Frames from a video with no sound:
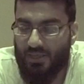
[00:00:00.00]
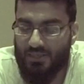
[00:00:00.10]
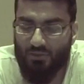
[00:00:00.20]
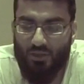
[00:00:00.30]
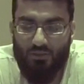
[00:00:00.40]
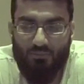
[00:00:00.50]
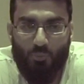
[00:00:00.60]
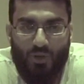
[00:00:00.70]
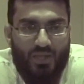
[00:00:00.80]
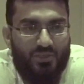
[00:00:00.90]
He is not
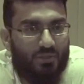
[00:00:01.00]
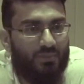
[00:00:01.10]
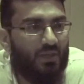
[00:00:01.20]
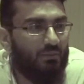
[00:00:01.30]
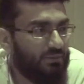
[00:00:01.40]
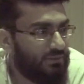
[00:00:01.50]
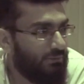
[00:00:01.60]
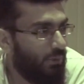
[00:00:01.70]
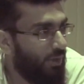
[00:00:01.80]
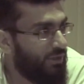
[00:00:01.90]
worthy of being a
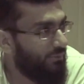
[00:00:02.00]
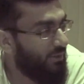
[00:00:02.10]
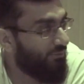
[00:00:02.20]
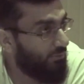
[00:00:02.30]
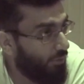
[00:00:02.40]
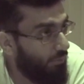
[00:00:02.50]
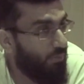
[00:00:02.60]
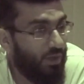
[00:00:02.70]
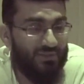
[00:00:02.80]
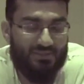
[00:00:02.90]
Muslim or worthy of being from the
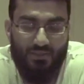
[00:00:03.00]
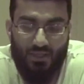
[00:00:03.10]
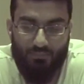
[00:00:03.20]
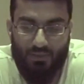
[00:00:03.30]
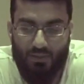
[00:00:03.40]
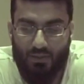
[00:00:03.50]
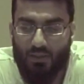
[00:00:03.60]
Ummah of Islam.